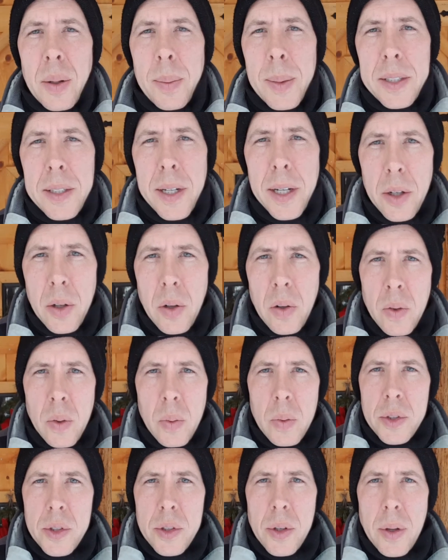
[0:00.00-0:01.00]
I'm going to take you over.
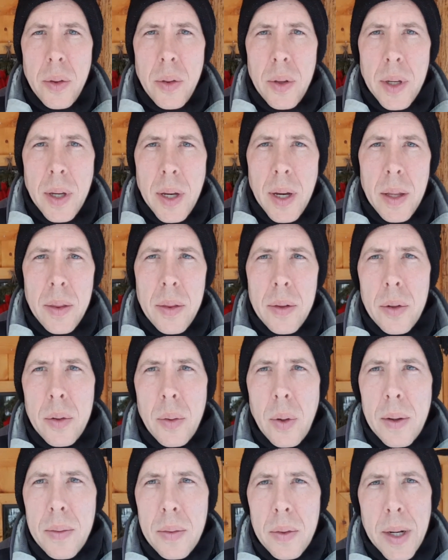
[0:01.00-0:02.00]
We'll show you the uh, the new
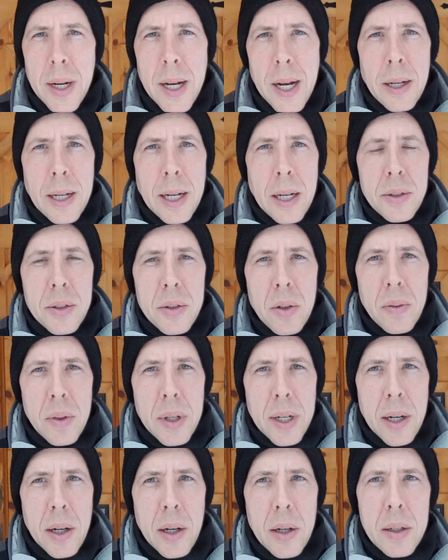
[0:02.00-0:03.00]
off-grid outhouse over
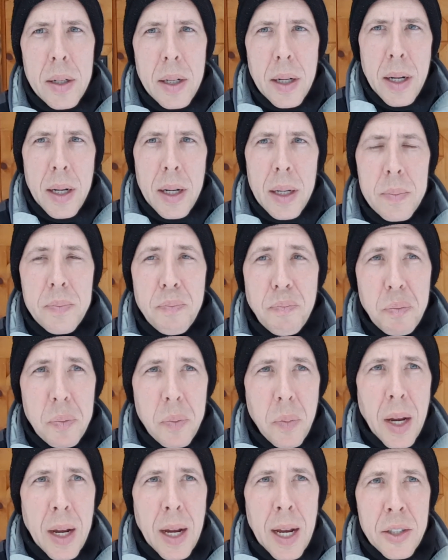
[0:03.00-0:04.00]
here. Um,
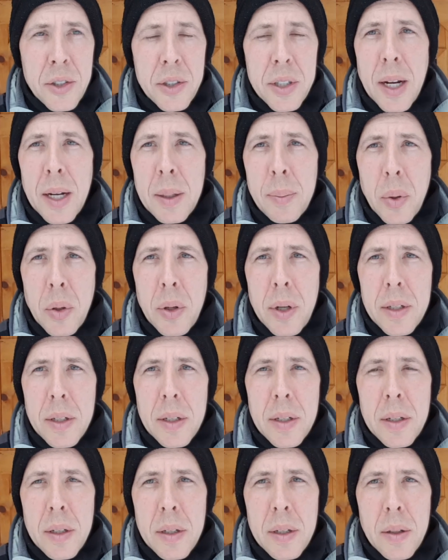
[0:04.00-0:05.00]
actually, I put it
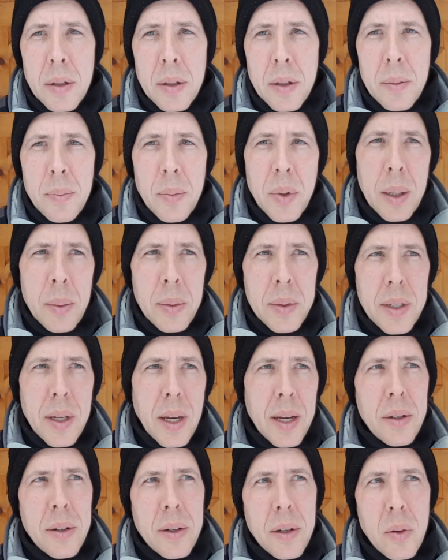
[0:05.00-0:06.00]
uh, probably,
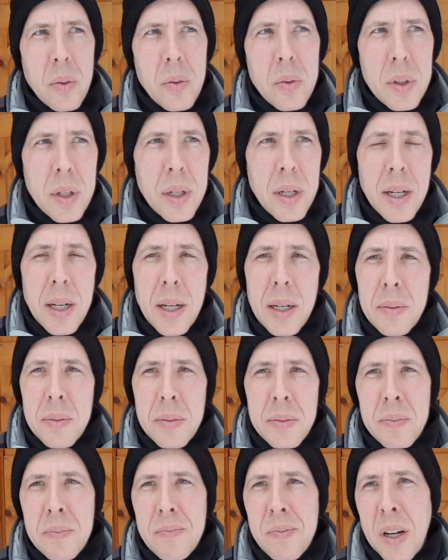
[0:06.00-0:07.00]
I don't know, uh,
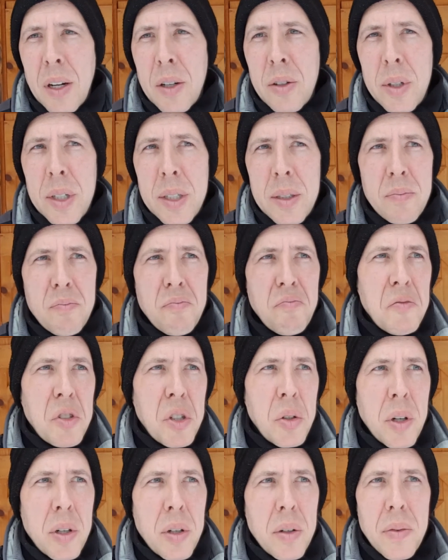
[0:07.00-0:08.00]
100,
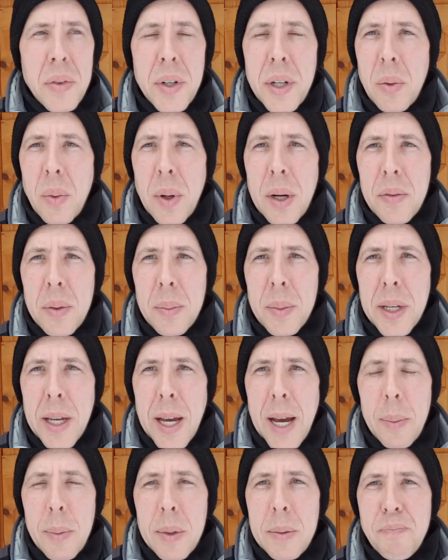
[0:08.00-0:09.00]
200 feet away from the
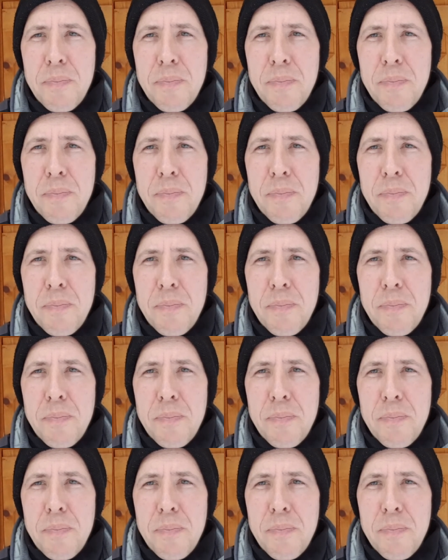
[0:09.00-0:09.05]
cabin.